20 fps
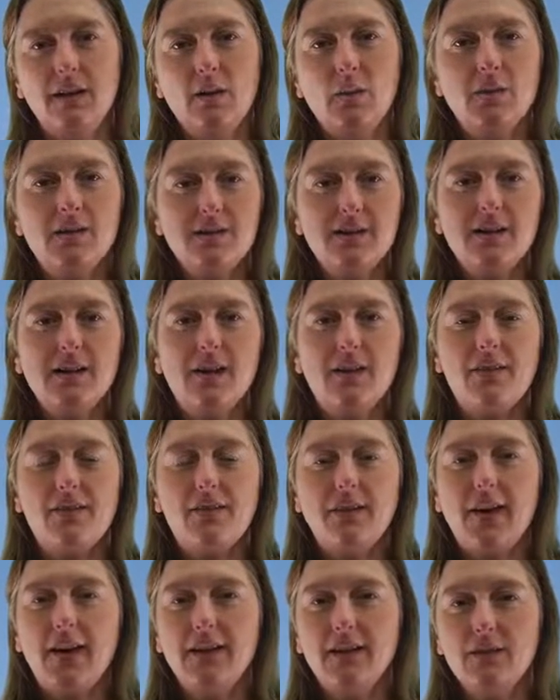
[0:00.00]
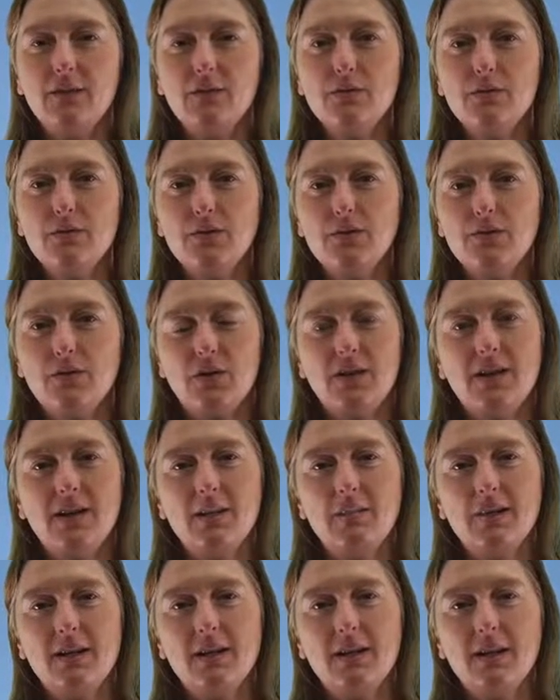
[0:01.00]
Once again, thank you for
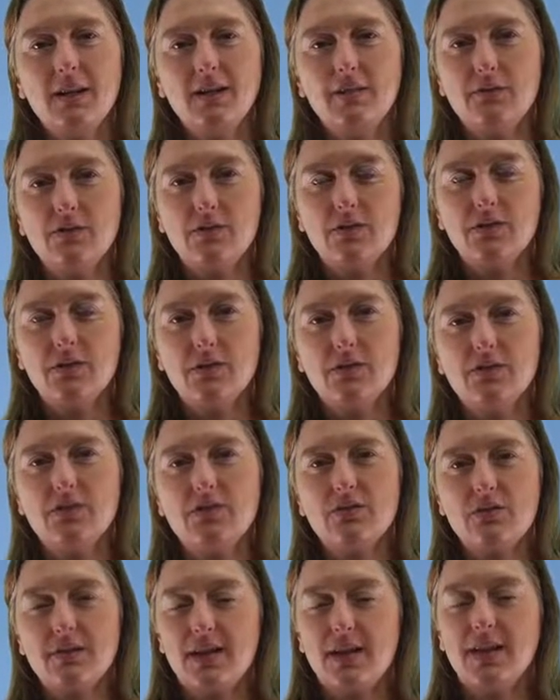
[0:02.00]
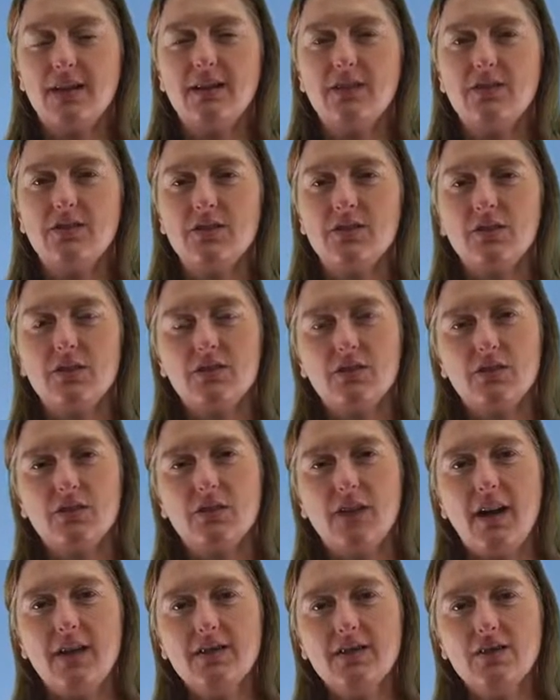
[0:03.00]
joining me for GEOS 380 Geological
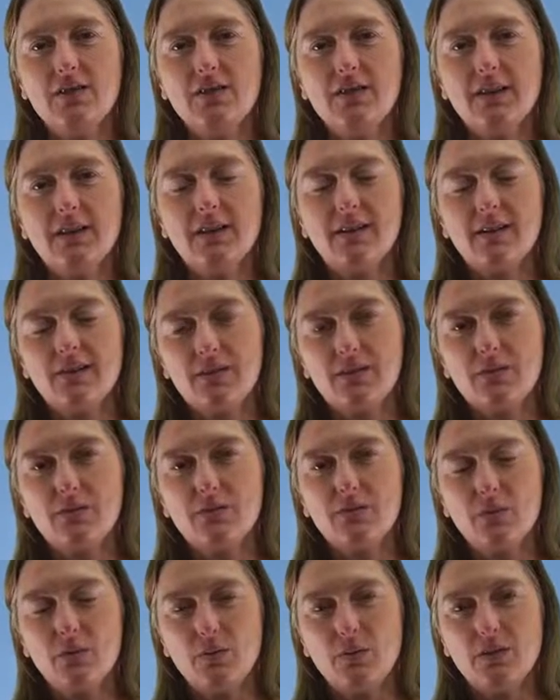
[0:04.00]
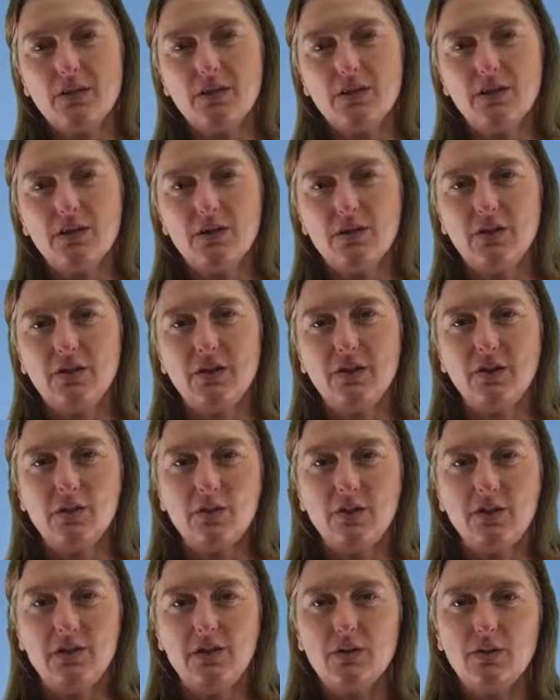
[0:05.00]
Hazards, and I look forward to learning
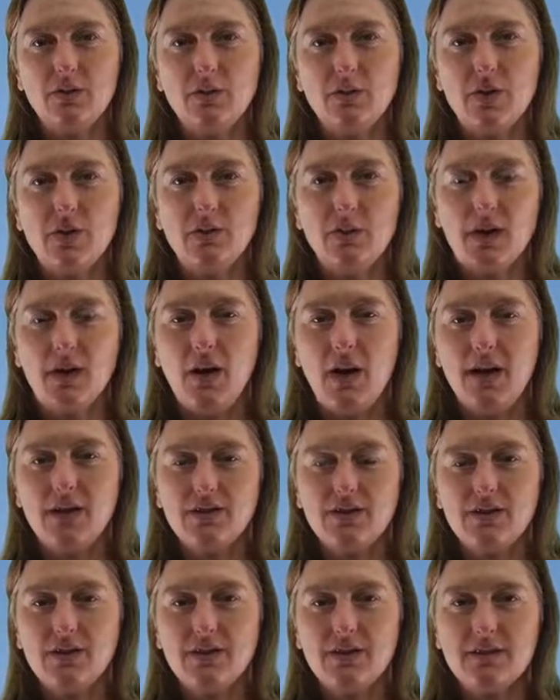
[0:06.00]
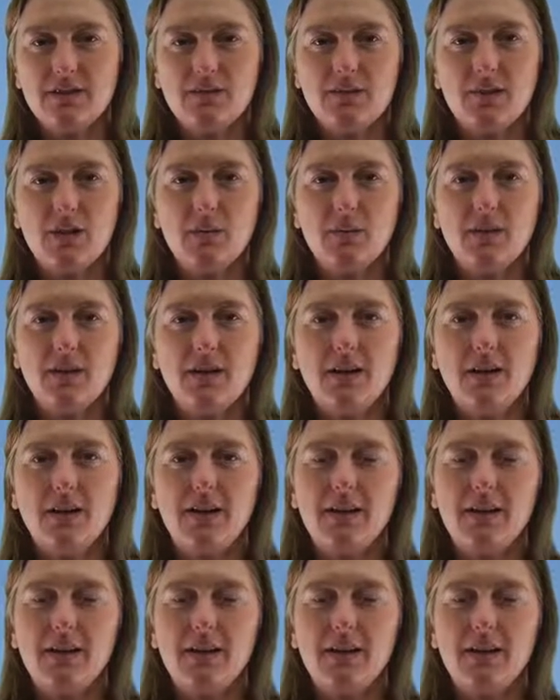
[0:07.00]
with you about hazardous phenomena